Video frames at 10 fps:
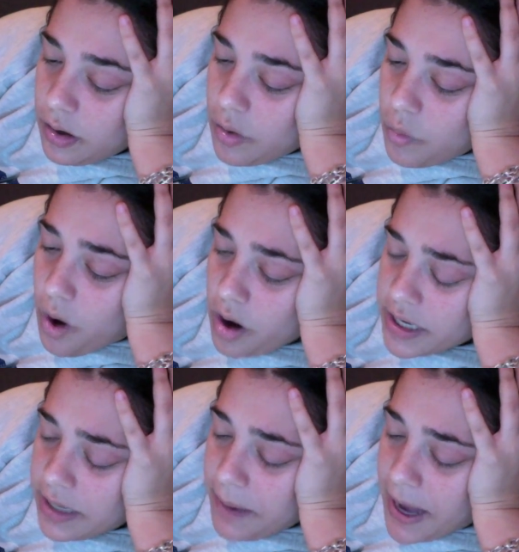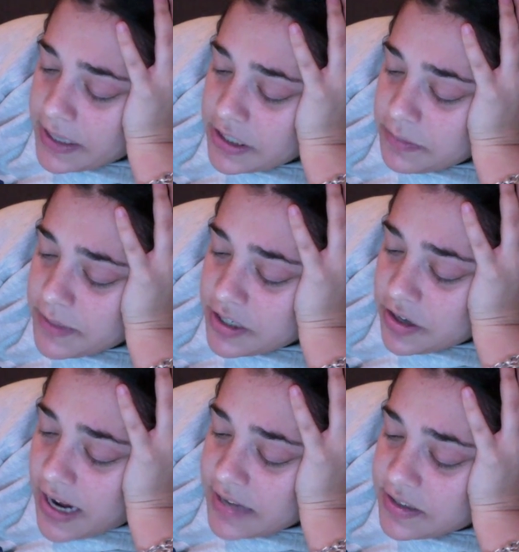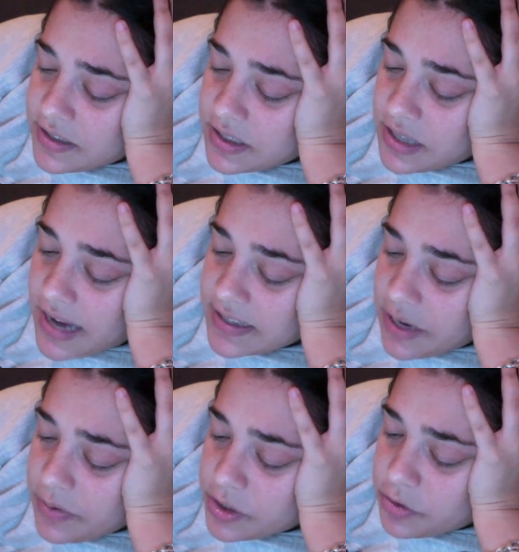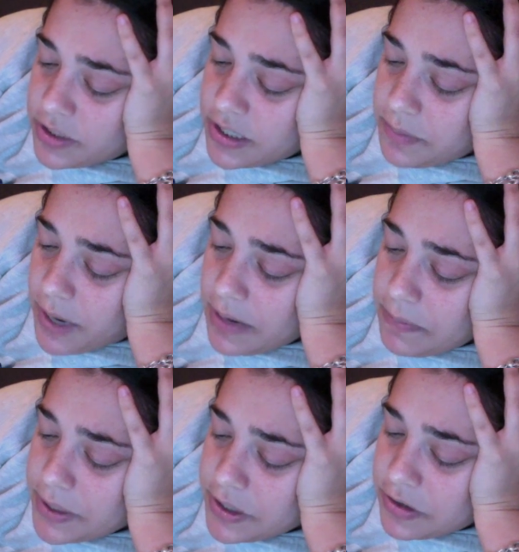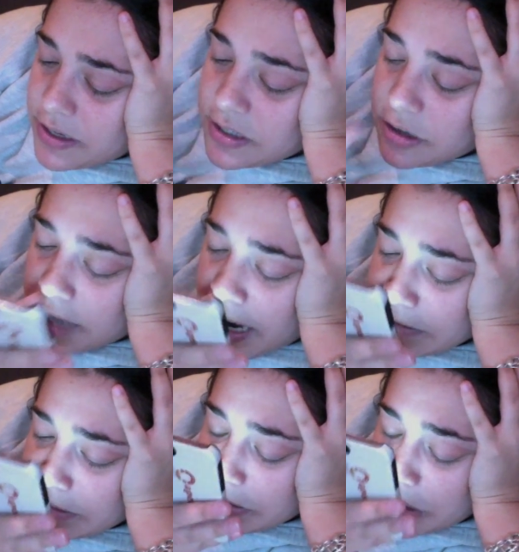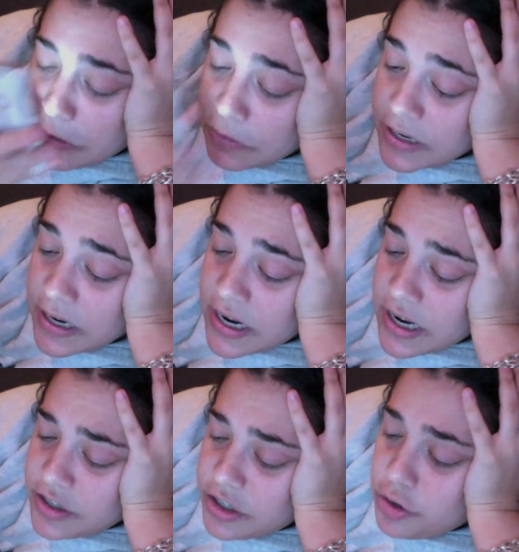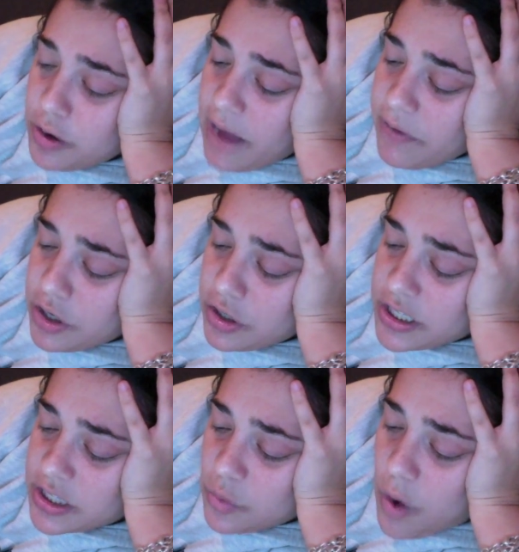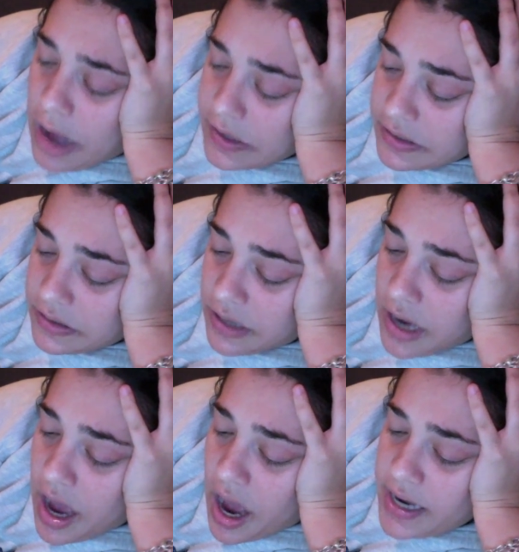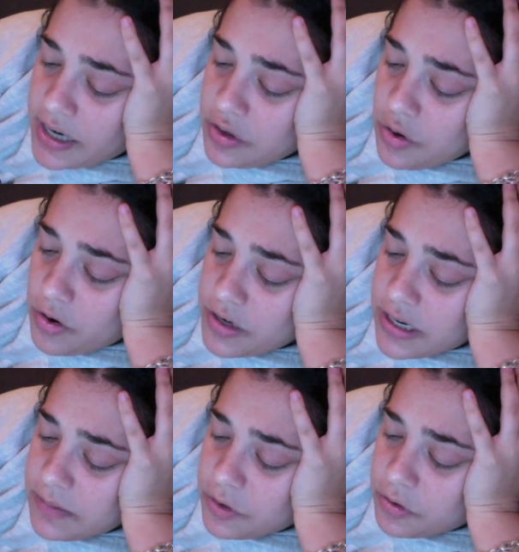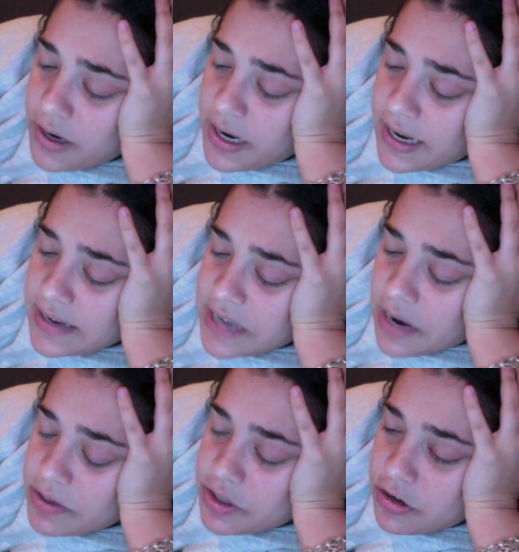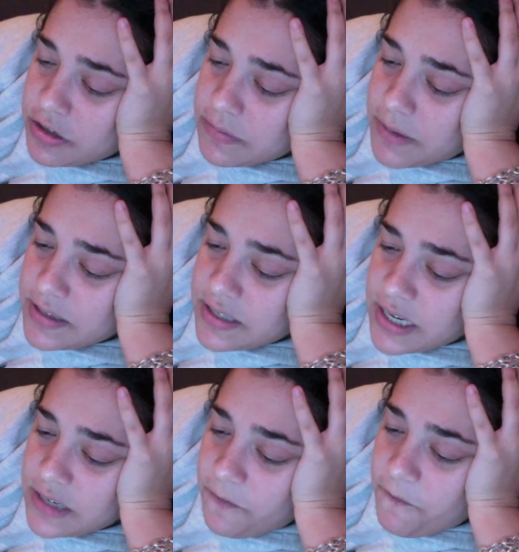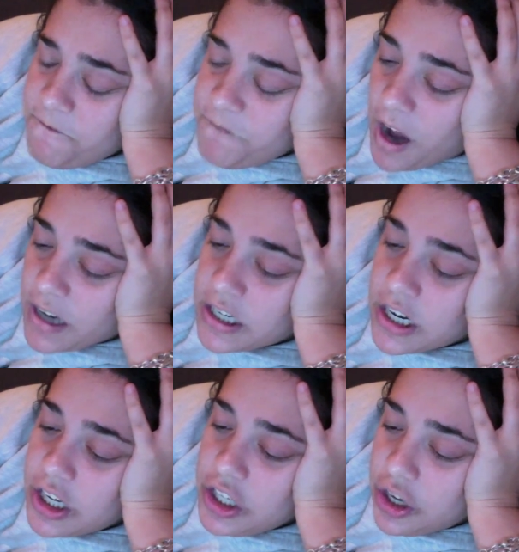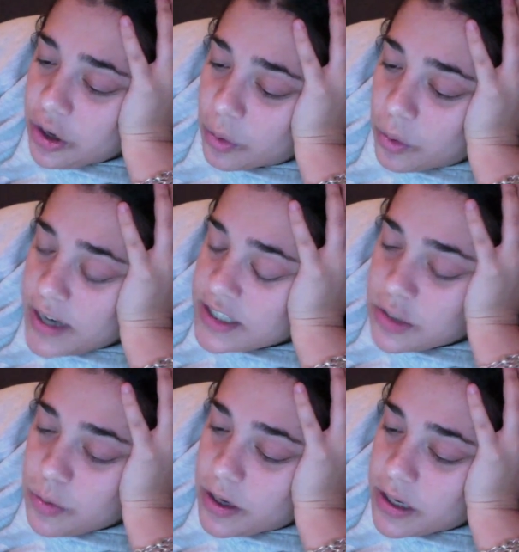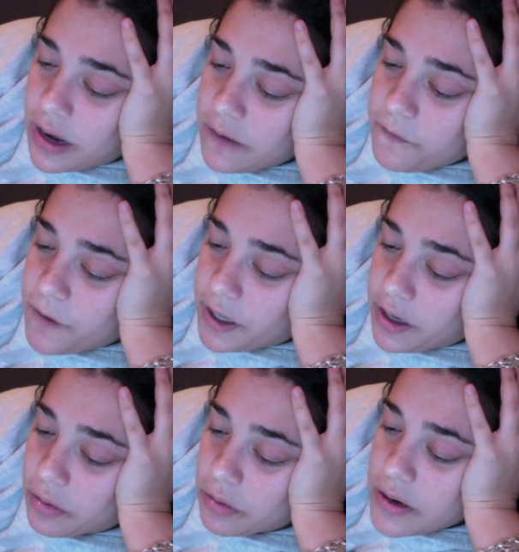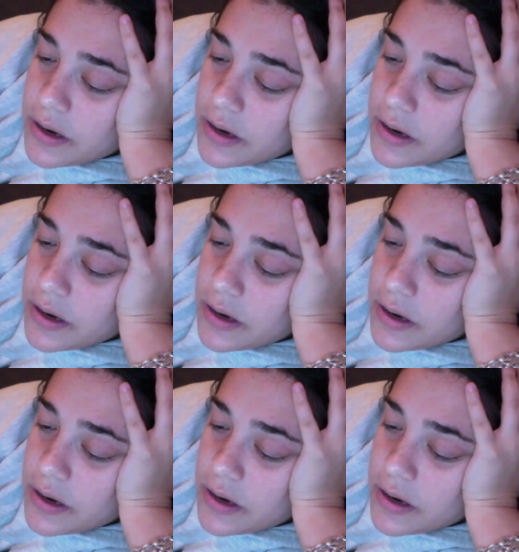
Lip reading: Walking back into Mr. Hansen's class, I was greeted by a bitter and sarcastic tone. "Did you have a good squat?" I ignored him, grinning as I returned to my seat. Fuck you. I swear to God, fuck you.